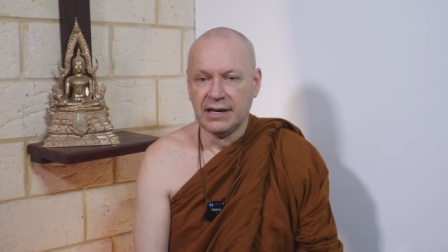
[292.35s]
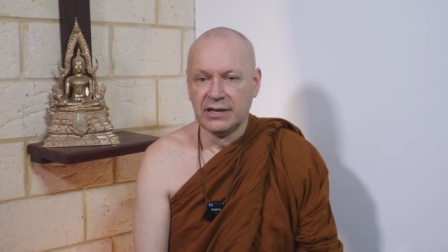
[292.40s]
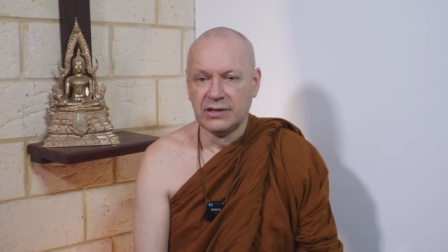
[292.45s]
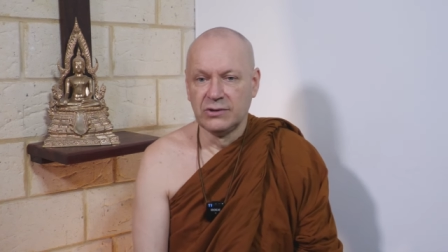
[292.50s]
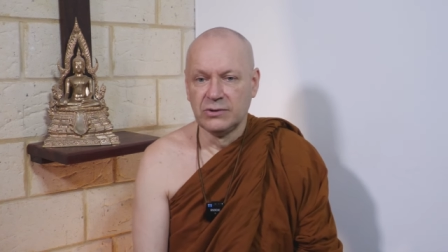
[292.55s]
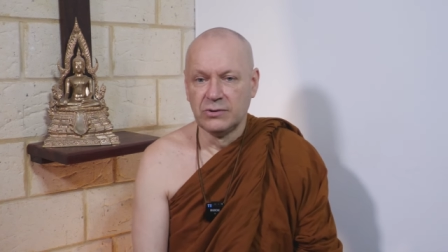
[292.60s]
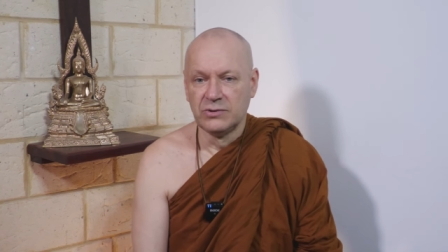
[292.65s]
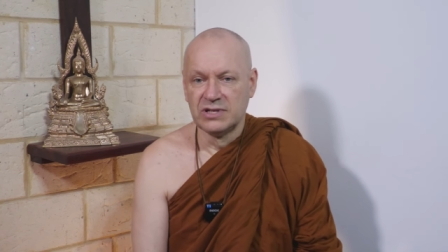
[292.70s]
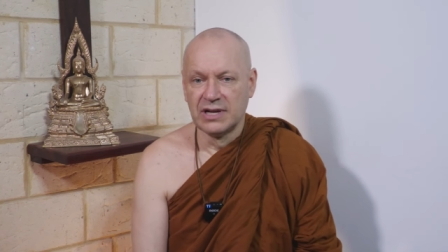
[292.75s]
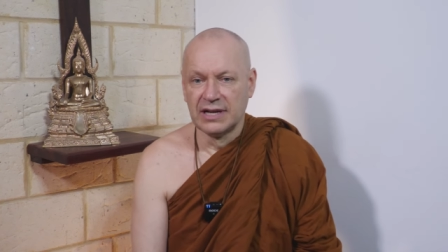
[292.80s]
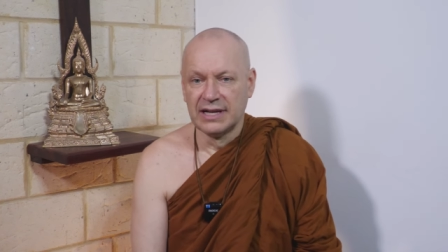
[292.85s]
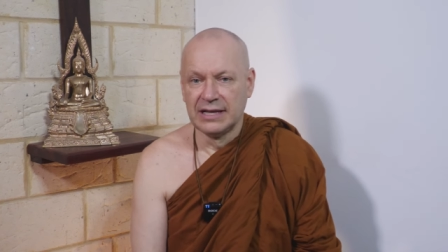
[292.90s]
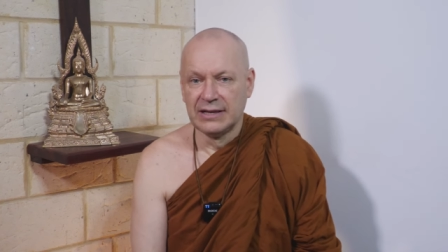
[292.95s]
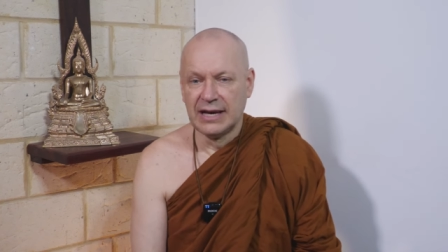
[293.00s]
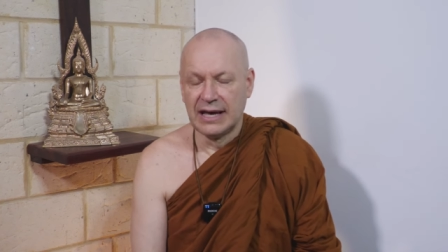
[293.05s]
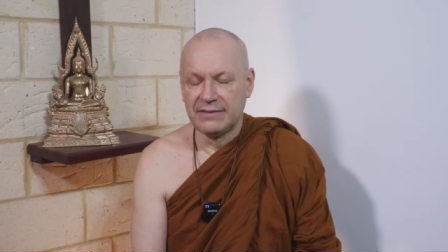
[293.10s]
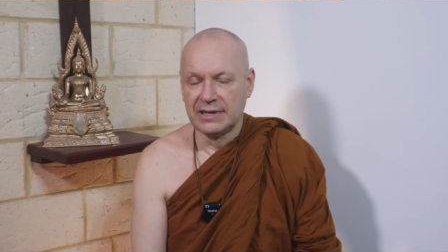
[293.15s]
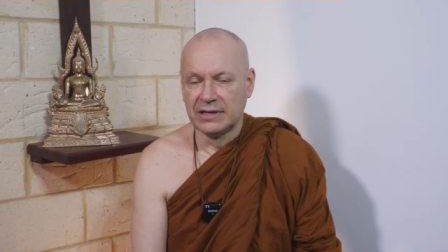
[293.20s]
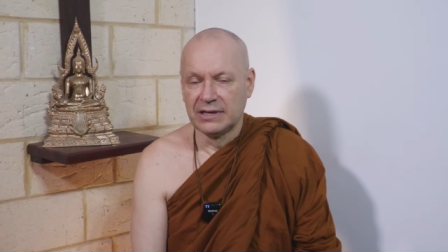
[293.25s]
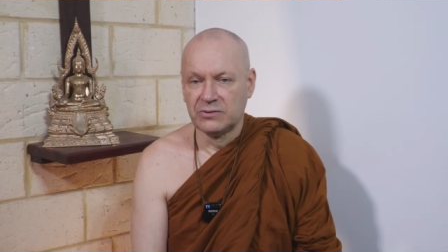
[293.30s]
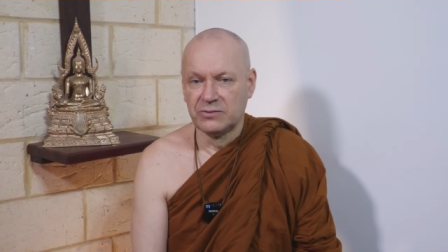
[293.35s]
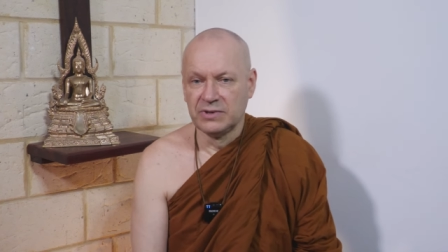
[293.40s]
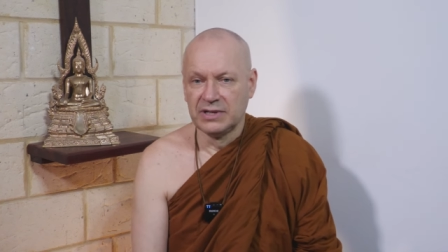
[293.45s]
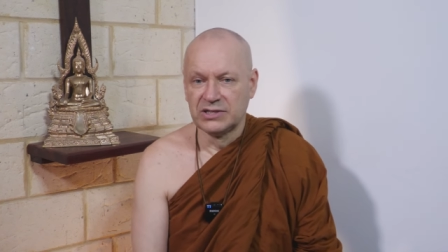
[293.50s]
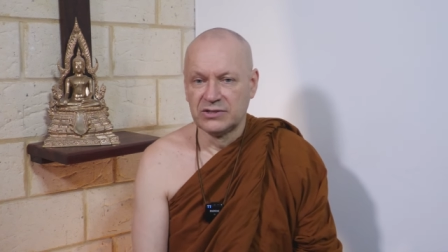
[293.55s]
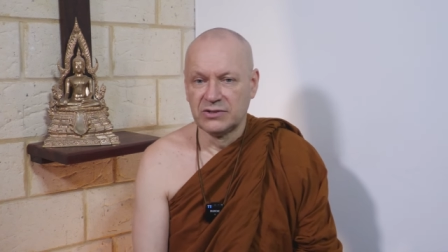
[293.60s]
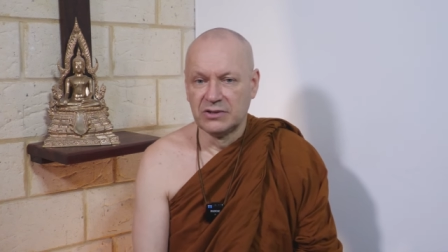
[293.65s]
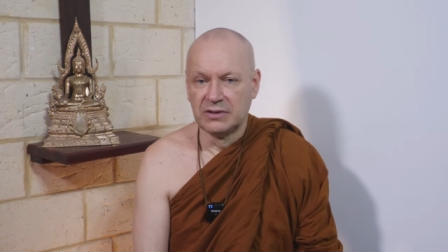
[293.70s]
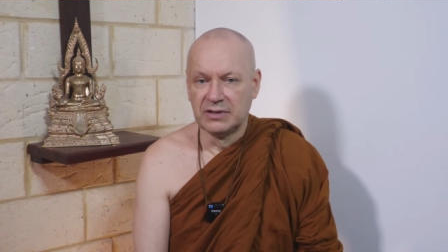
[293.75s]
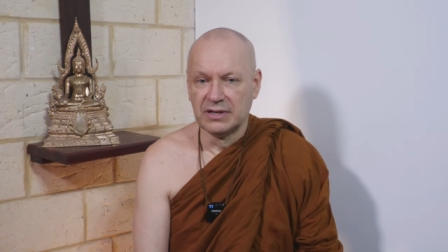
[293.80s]
usually I think we
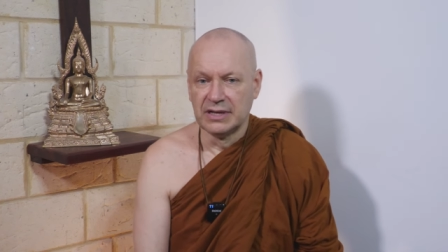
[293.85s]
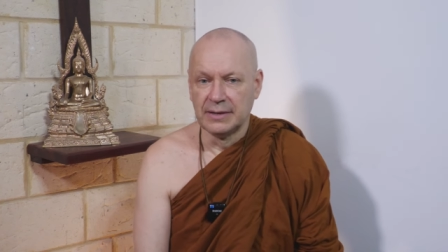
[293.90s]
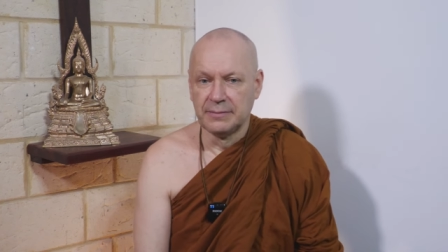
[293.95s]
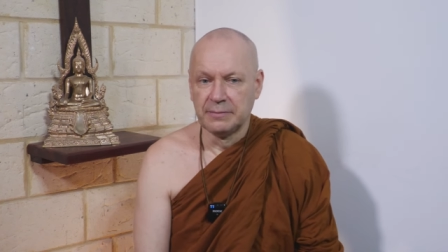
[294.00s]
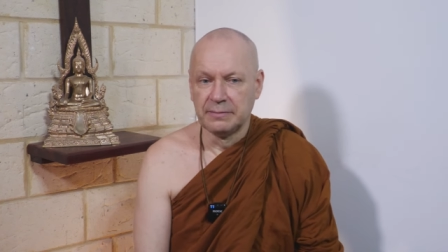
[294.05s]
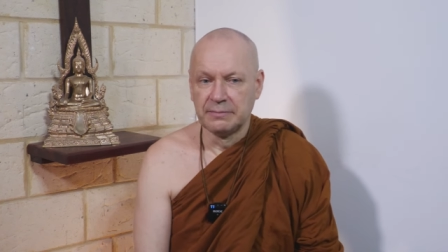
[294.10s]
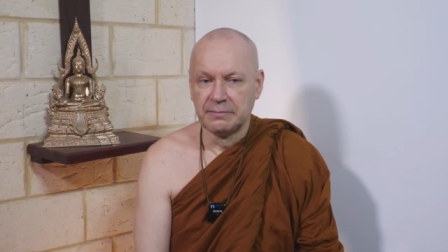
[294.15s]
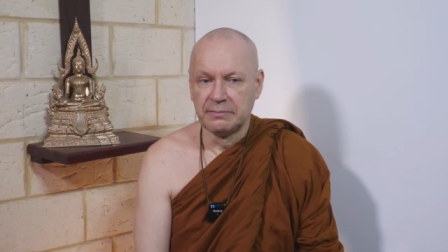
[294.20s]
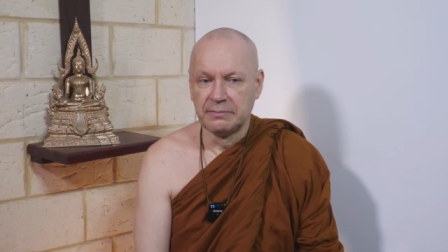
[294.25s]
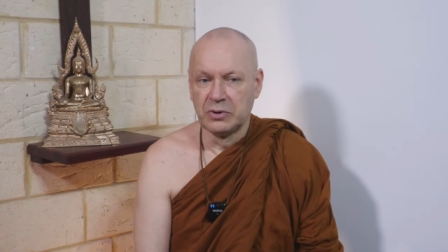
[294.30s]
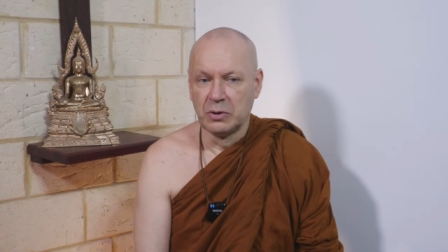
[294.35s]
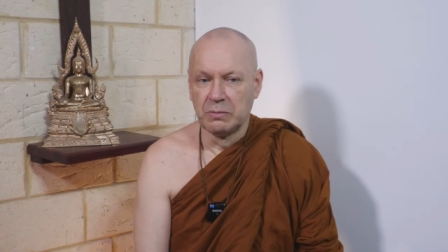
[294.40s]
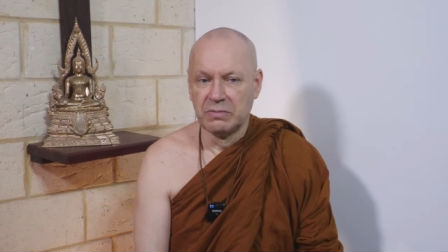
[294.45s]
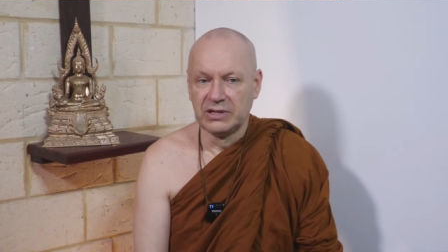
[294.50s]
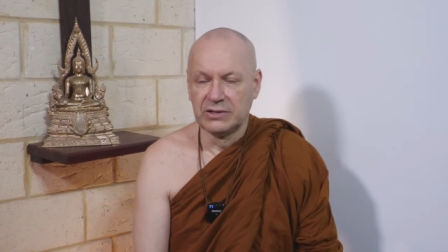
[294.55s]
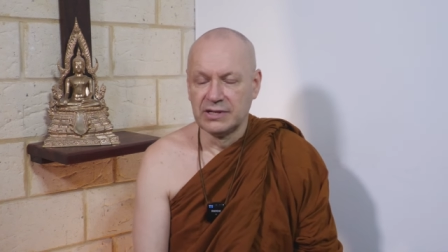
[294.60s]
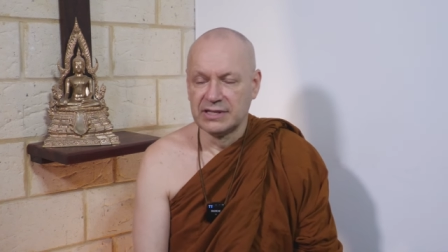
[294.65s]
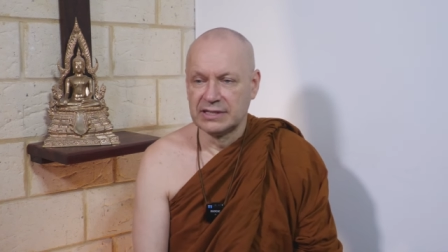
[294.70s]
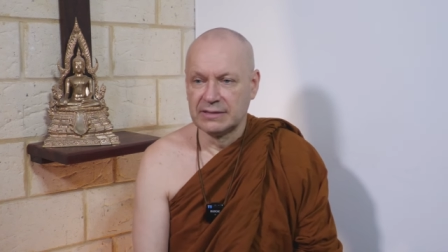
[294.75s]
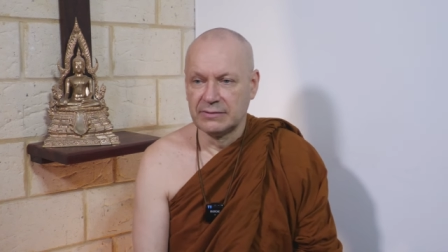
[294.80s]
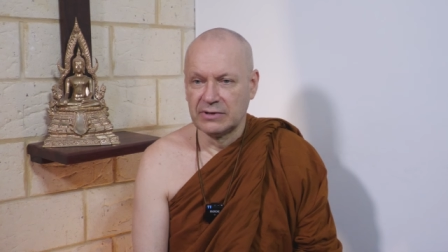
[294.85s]
should uh, probably just,